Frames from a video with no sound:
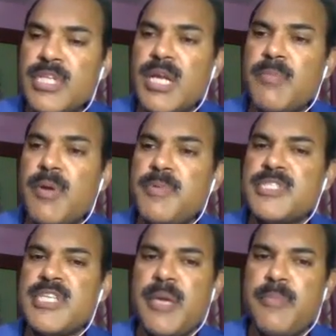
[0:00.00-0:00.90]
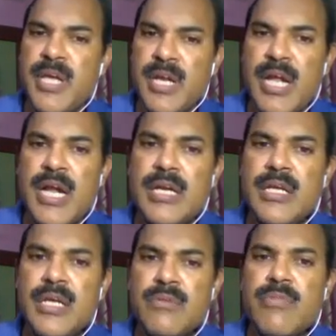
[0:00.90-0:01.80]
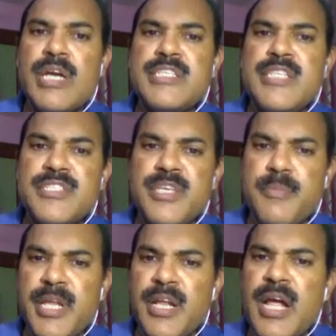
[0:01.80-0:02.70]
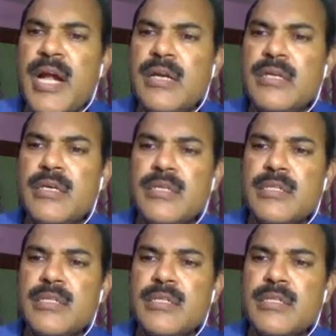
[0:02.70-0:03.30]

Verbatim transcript: They develop a simian hand. What is that simian hand?